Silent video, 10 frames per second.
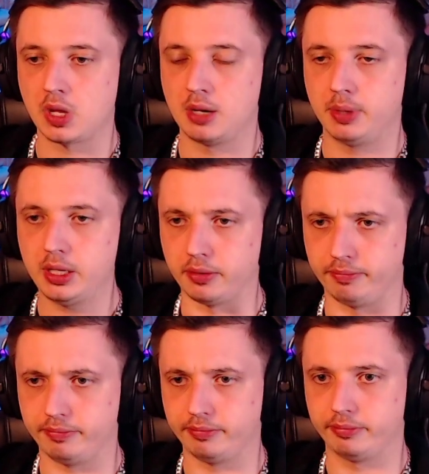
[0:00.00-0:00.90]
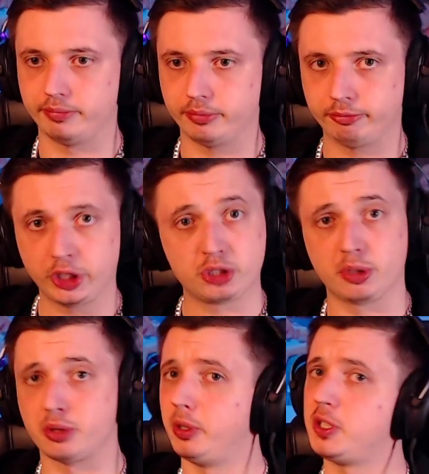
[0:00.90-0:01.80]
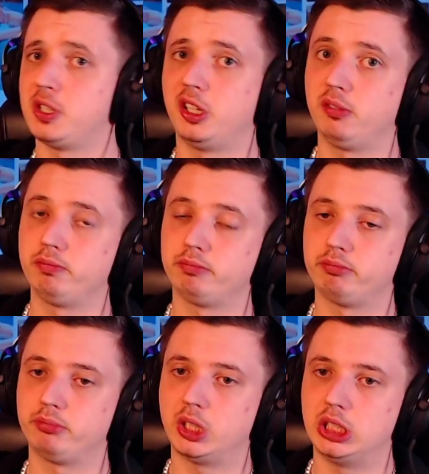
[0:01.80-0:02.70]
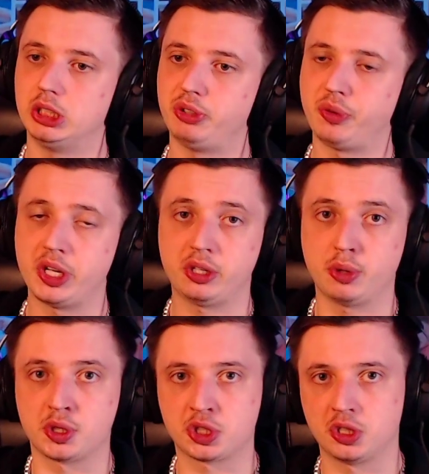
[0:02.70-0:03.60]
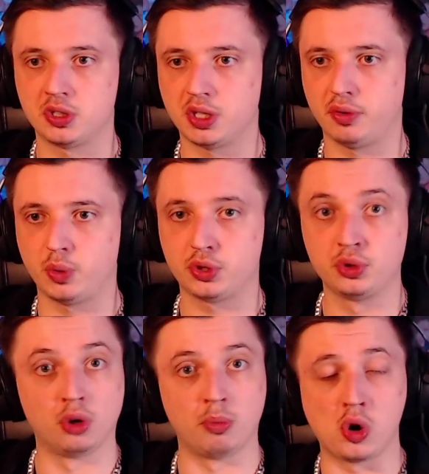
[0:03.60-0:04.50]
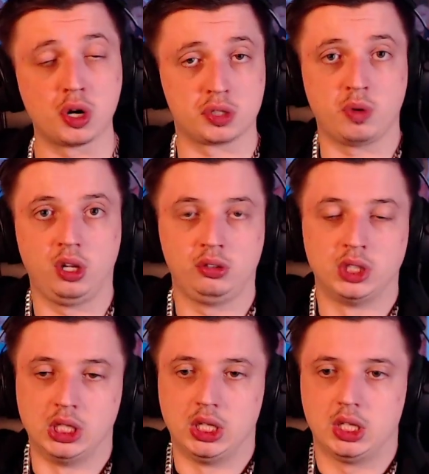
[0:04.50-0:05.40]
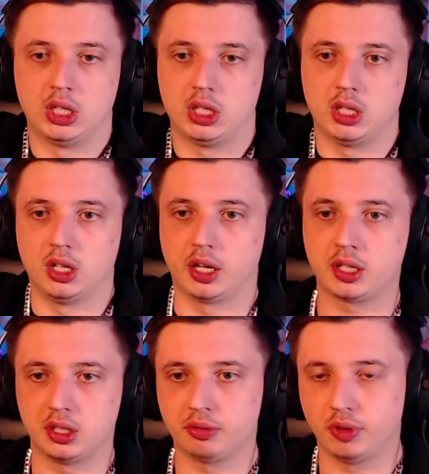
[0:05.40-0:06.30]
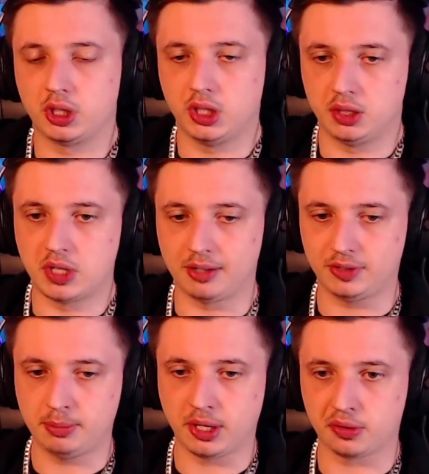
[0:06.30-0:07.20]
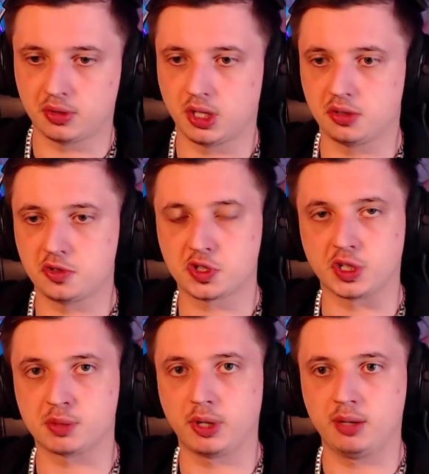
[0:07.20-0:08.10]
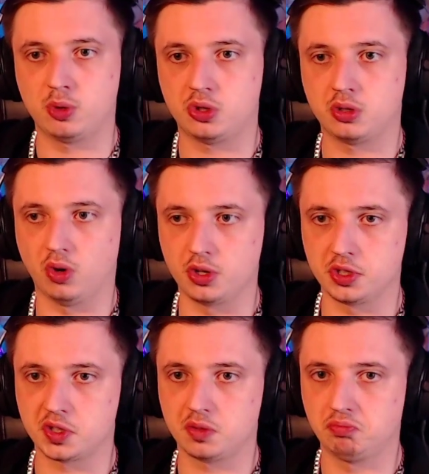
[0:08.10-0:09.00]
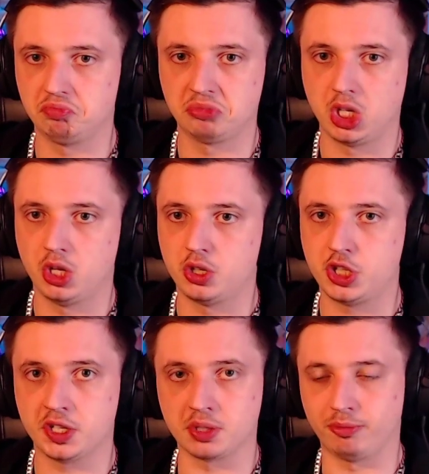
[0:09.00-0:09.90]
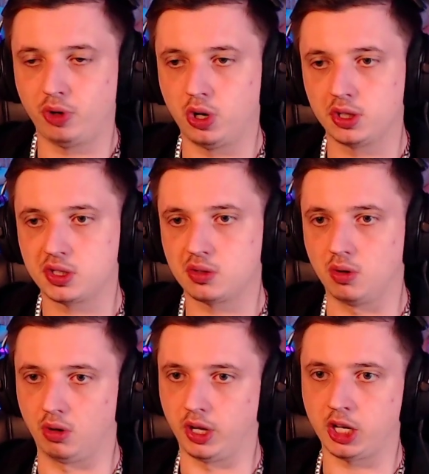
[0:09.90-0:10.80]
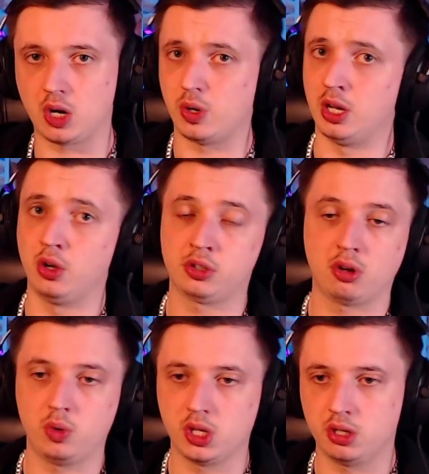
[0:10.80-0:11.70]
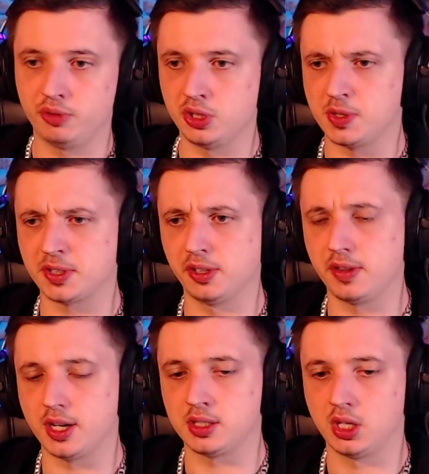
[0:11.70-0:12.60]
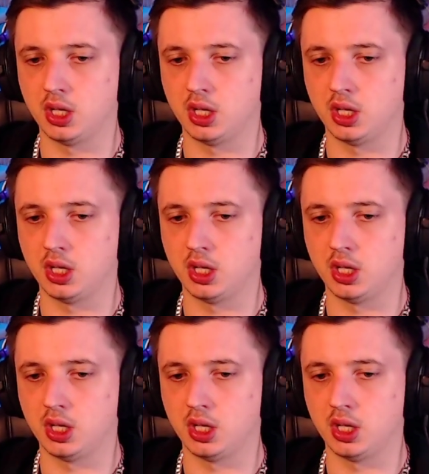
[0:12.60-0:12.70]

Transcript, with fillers: But yeah, thanks so much for listening. If you have any questions, if you want to know more as well, I can definitely dive deeper into that and just explain more, or just share some thoughts, or like how I learn Korean, if you're interested in that.